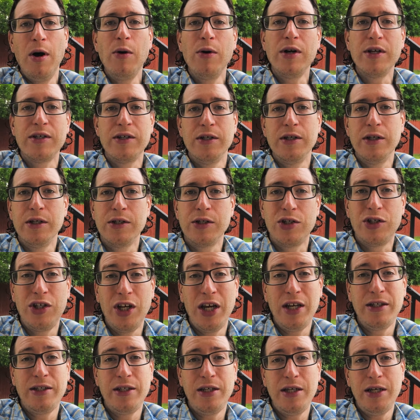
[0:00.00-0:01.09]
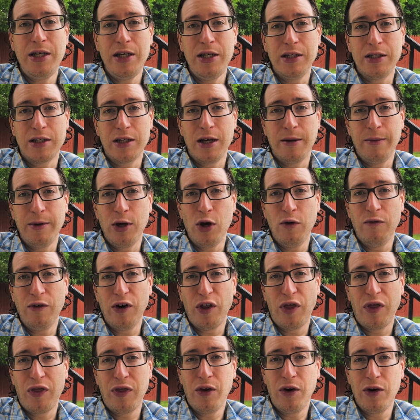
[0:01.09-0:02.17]
Bonus is JT is coming over
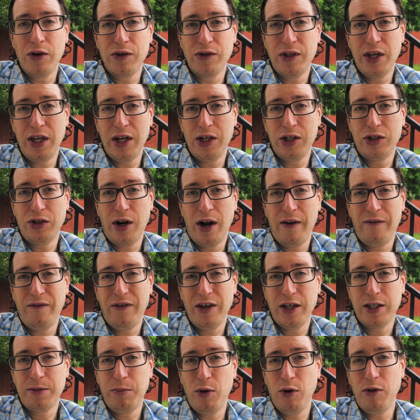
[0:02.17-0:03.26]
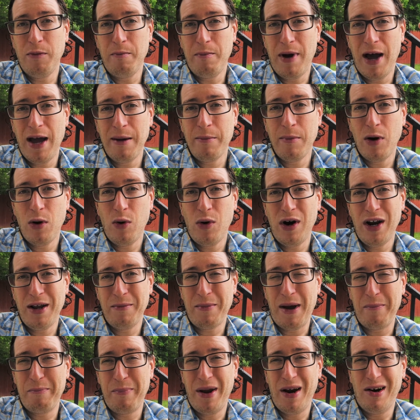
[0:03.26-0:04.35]
Thursday to try to fix both my mower and
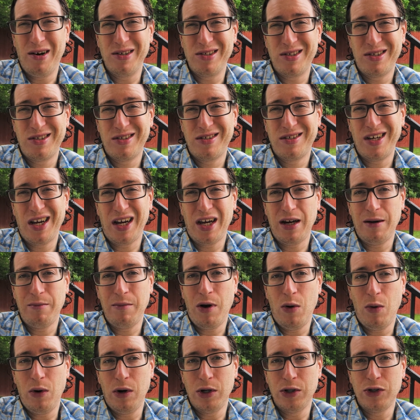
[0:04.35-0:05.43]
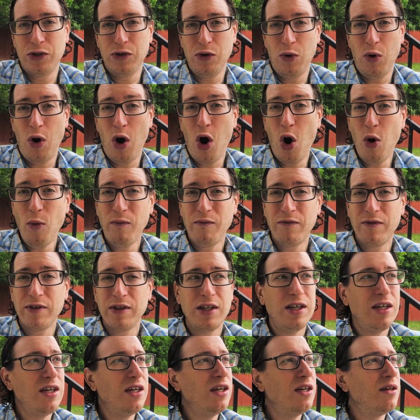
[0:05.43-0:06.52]
my parents' second mower. So
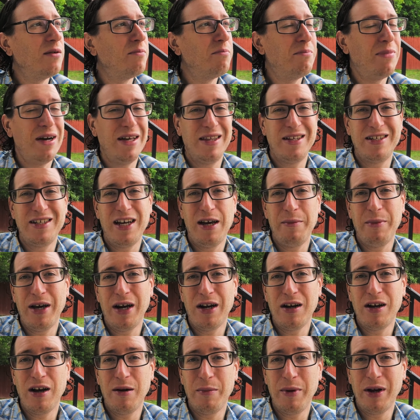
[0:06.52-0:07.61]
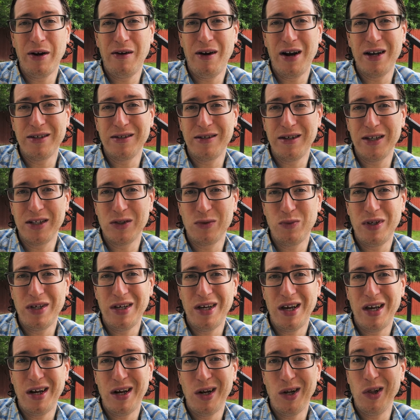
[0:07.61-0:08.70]
hopefully by the time I got to cut my grass next
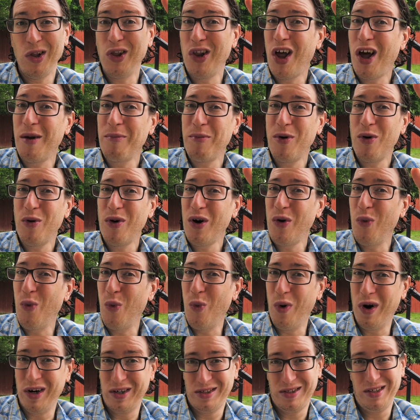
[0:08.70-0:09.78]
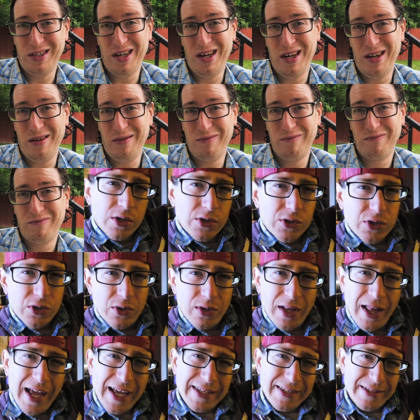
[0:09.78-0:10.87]
weekend, lawnmower works again. So
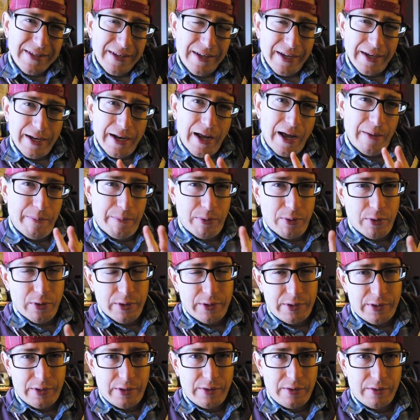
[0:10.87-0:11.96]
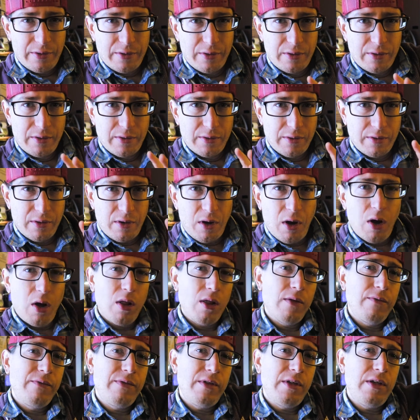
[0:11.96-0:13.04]
last night I put
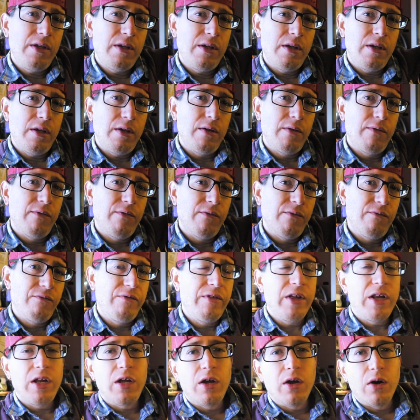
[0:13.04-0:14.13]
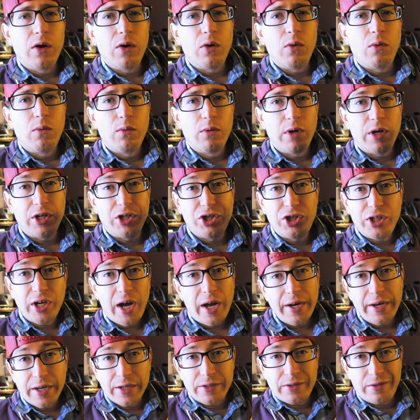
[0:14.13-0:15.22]
all of the video I
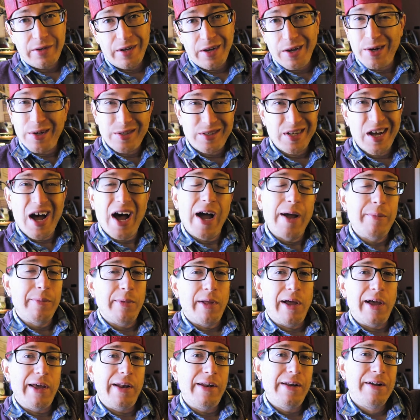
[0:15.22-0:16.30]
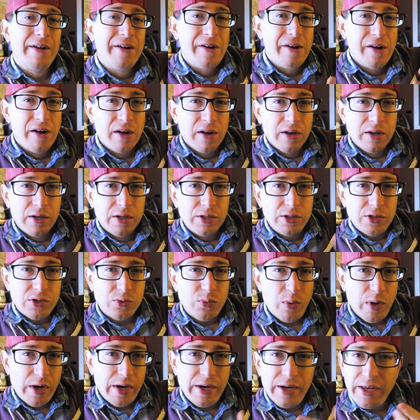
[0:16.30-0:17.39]
shot yesterday on a timeline.
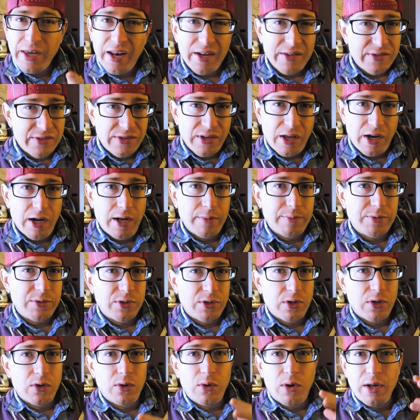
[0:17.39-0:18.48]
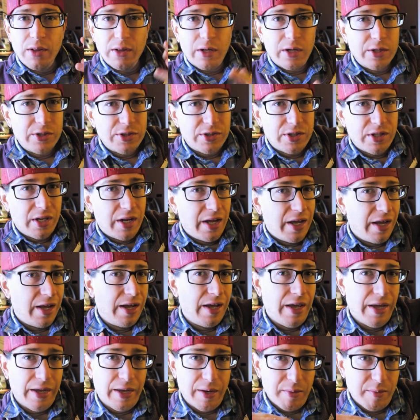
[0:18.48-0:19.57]
Just wanted to get it set up so on lunch
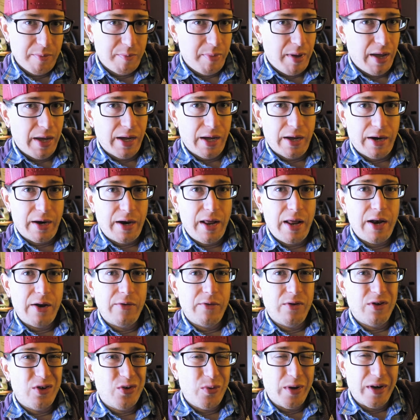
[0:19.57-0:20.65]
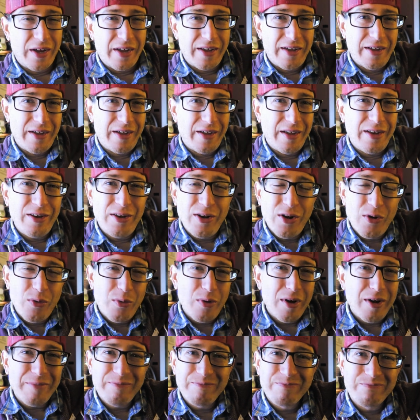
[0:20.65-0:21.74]
today I can bang out an edit real quick. And you know
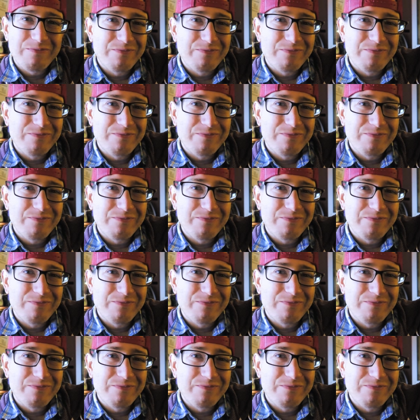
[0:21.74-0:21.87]
what?